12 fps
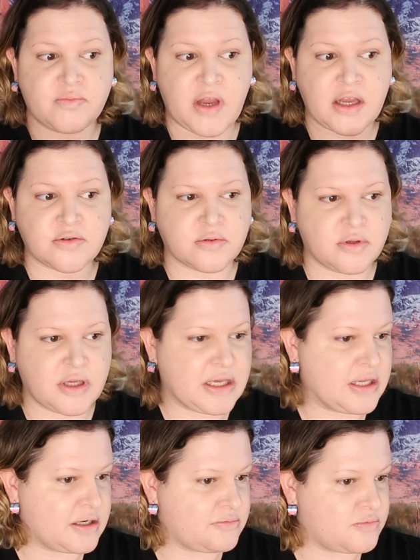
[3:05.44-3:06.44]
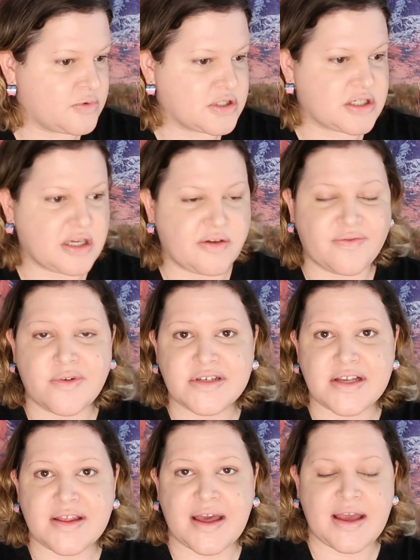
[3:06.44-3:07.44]
natural looking, which of
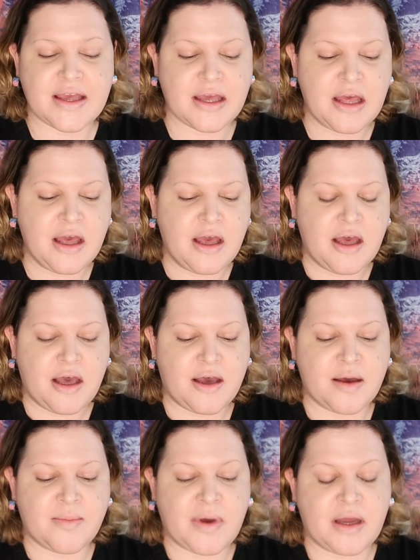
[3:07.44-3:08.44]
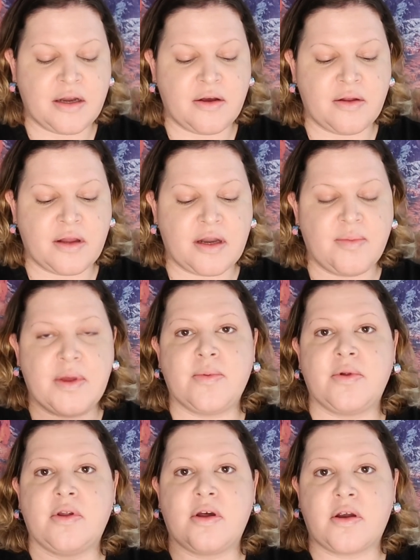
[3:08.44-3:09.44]
course I like. I know a lot of
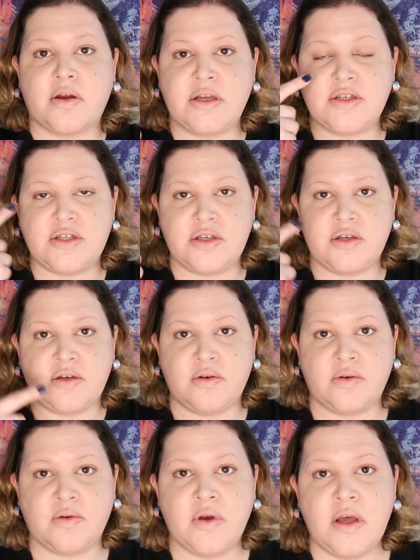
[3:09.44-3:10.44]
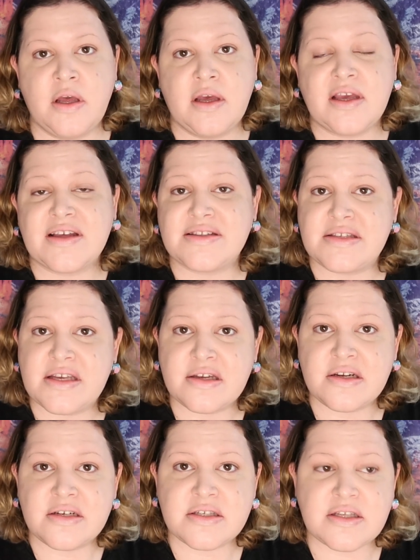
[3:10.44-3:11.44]
people are into
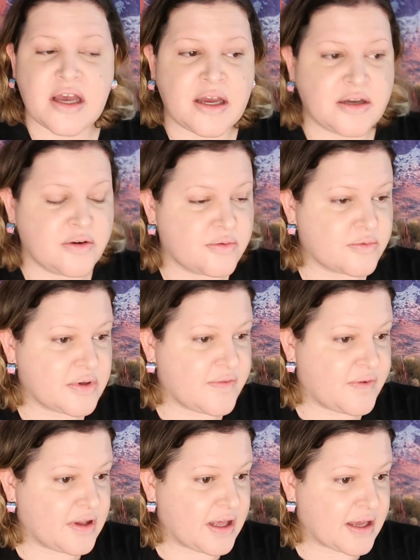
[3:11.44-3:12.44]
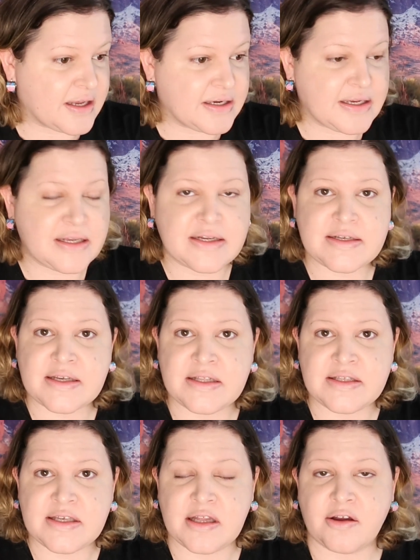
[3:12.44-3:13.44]
concealers. I don't really feel like I need a
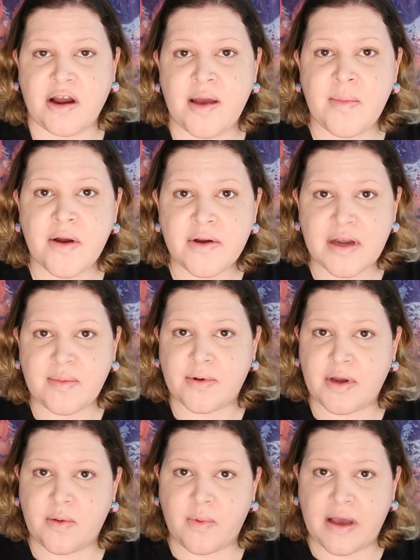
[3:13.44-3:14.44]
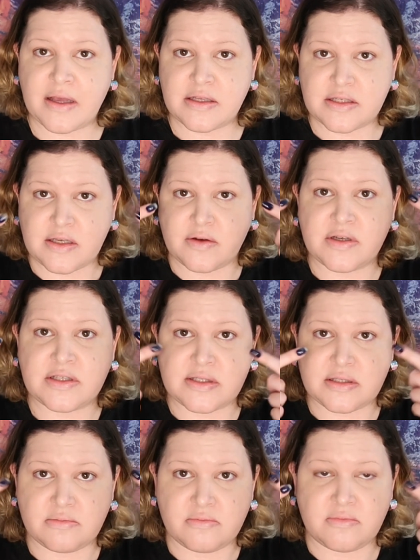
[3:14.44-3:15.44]
concealer. I'm already pretty white, so
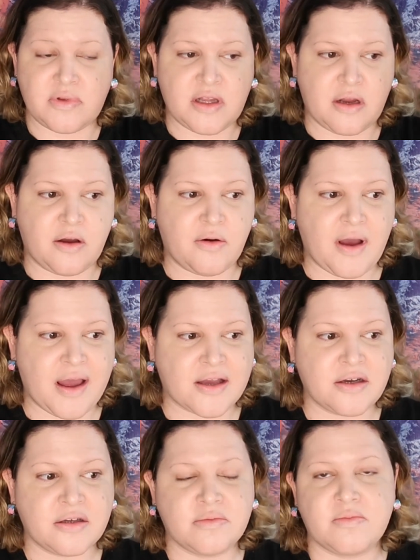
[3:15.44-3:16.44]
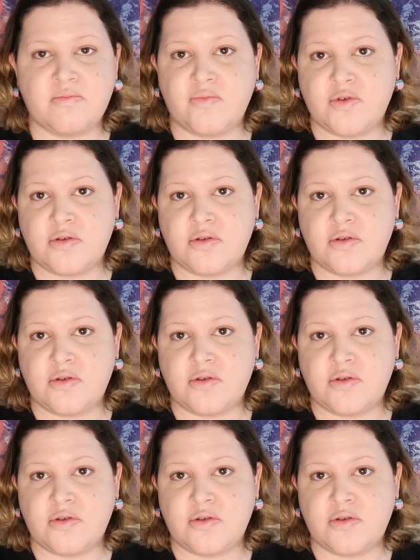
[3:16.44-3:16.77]
it's, you know, I could